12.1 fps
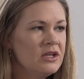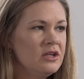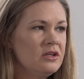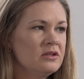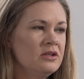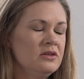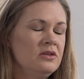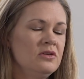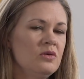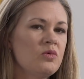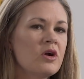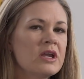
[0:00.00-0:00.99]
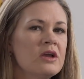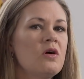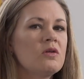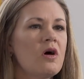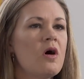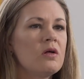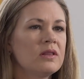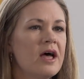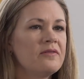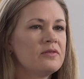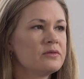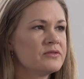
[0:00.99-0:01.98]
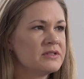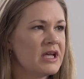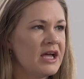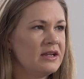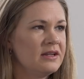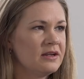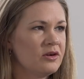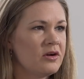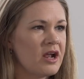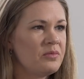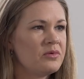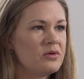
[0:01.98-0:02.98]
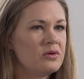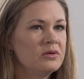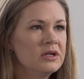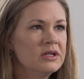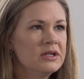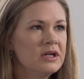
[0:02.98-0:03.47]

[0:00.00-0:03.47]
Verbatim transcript: you know, working on all levels at an incredible